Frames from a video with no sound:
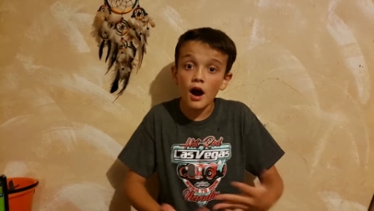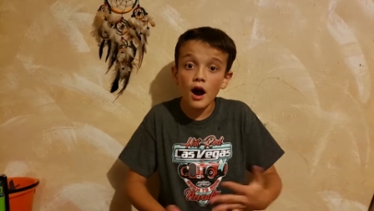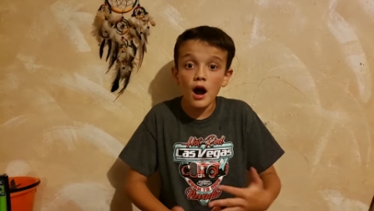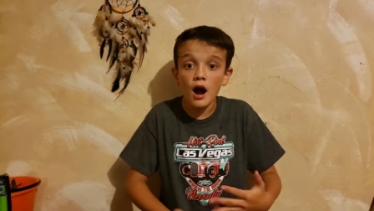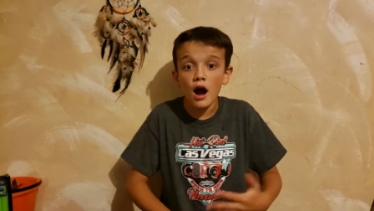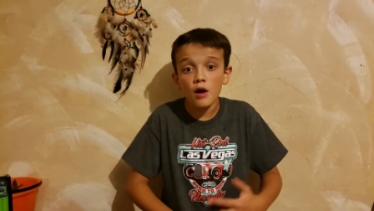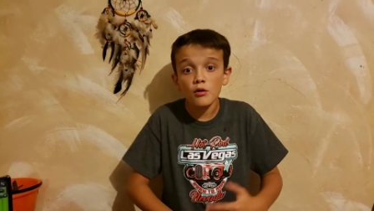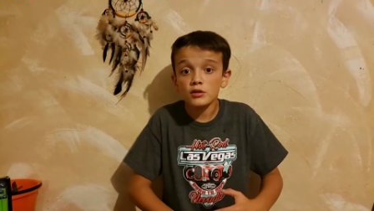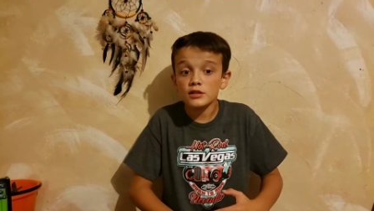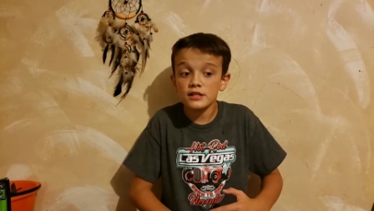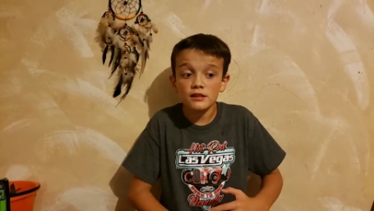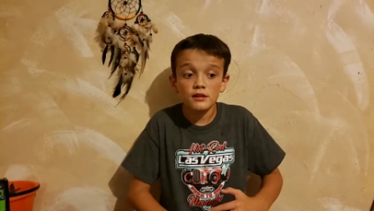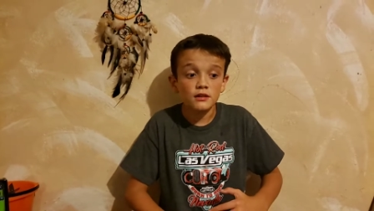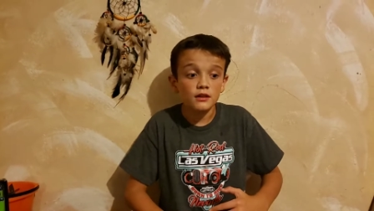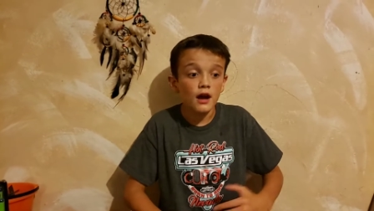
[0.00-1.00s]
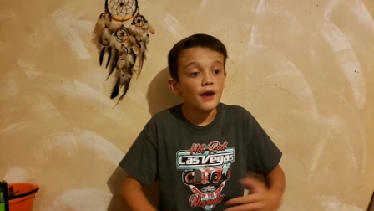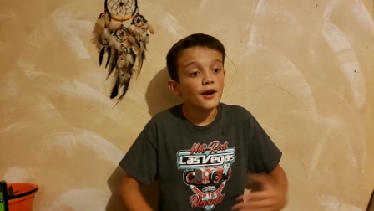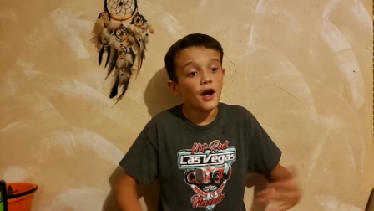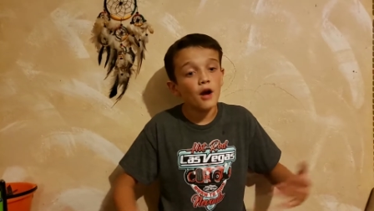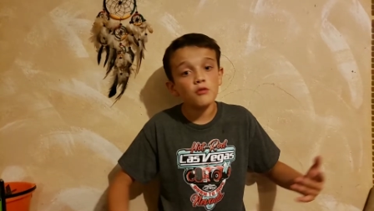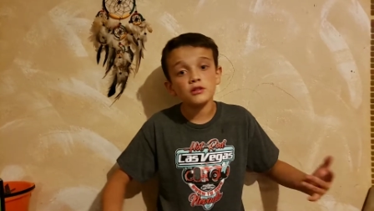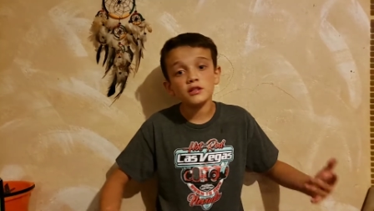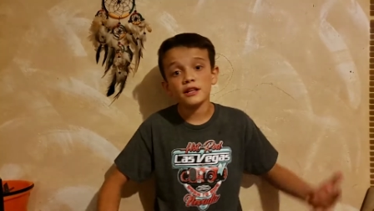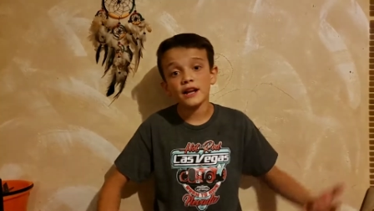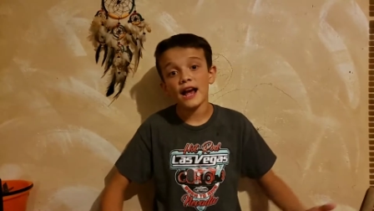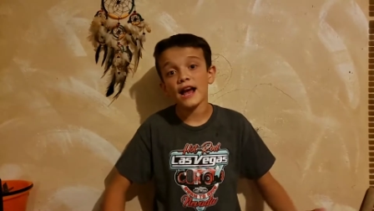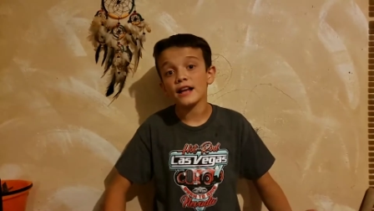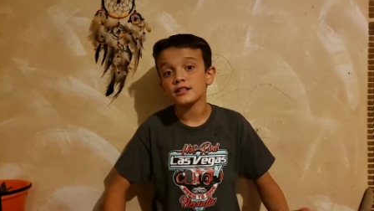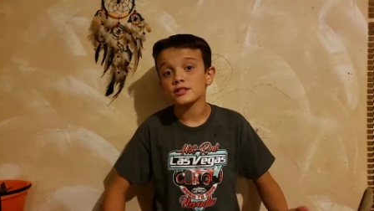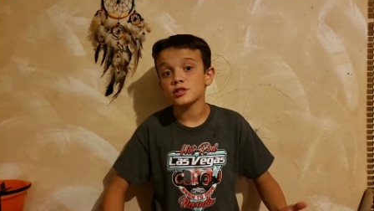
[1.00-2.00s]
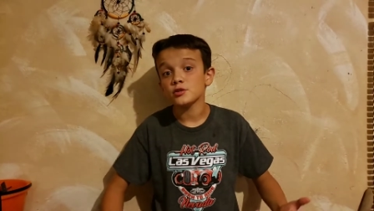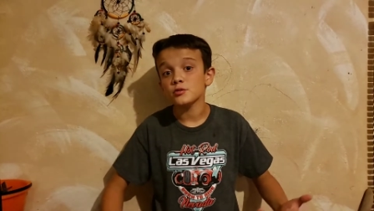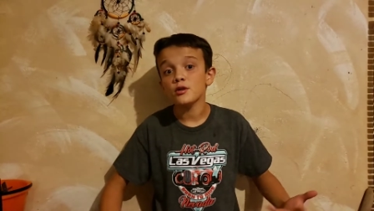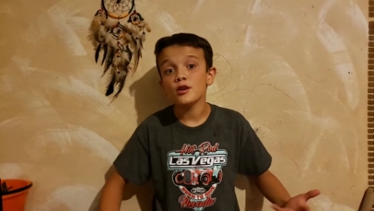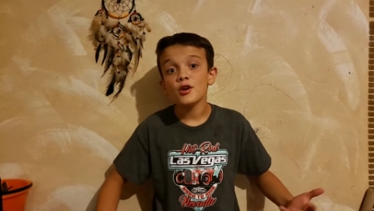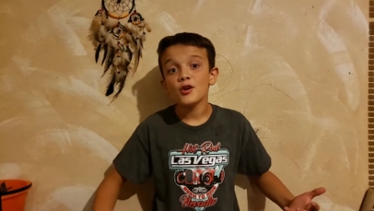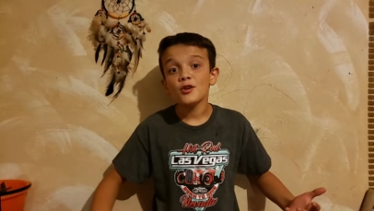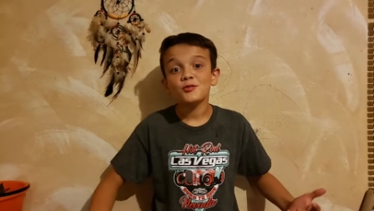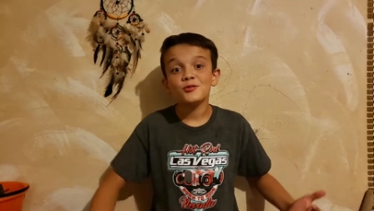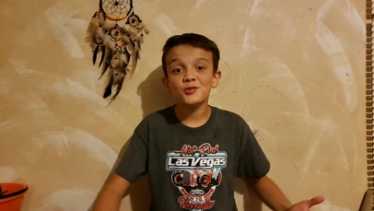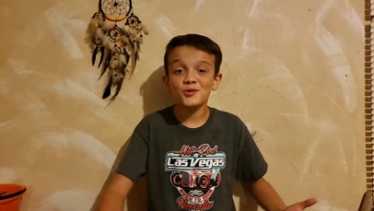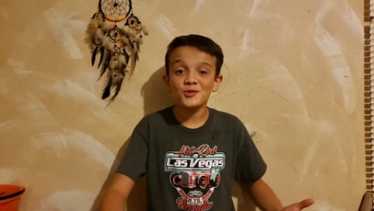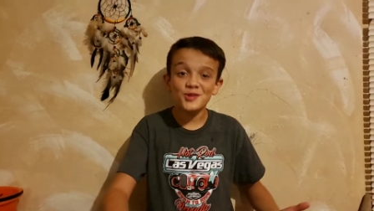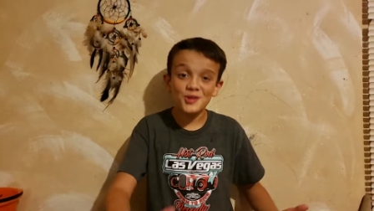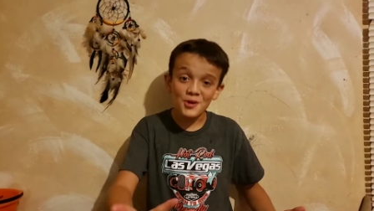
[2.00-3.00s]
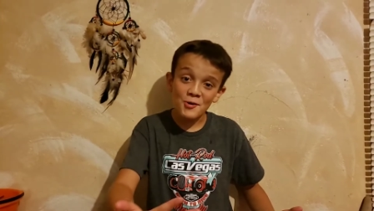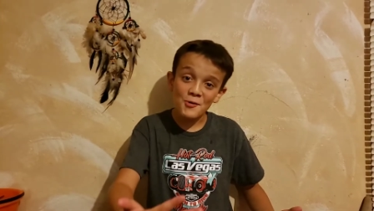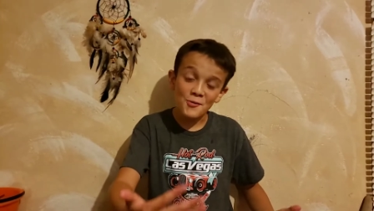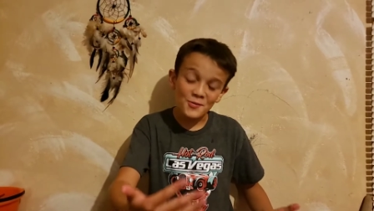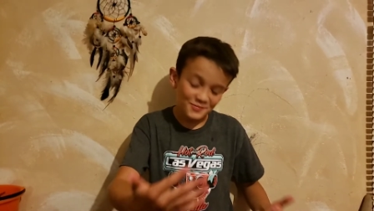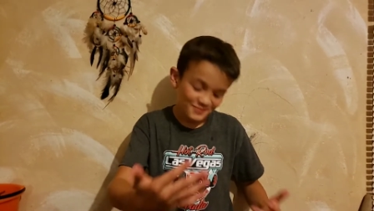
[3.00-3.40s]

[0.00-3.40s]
I was and I was gonna ask you, do you?